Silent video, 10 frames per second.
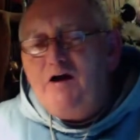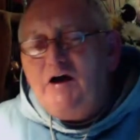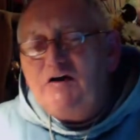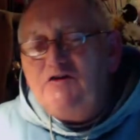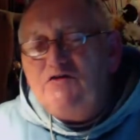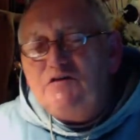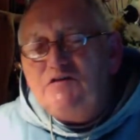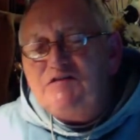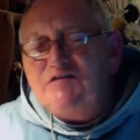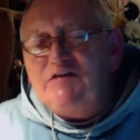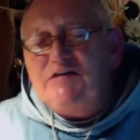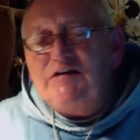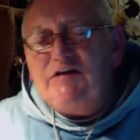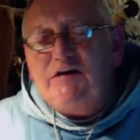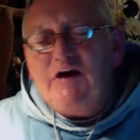and you can see
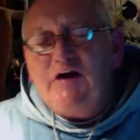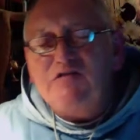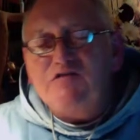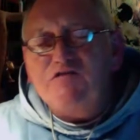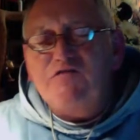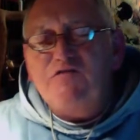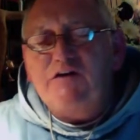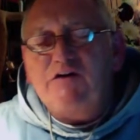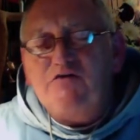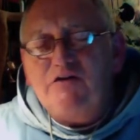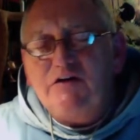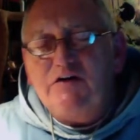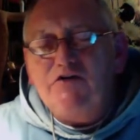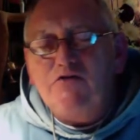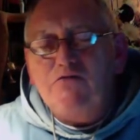little lights flickering
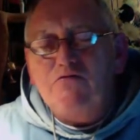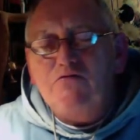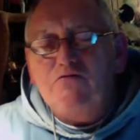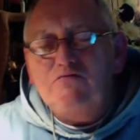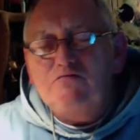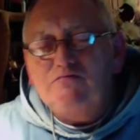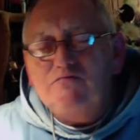in your room.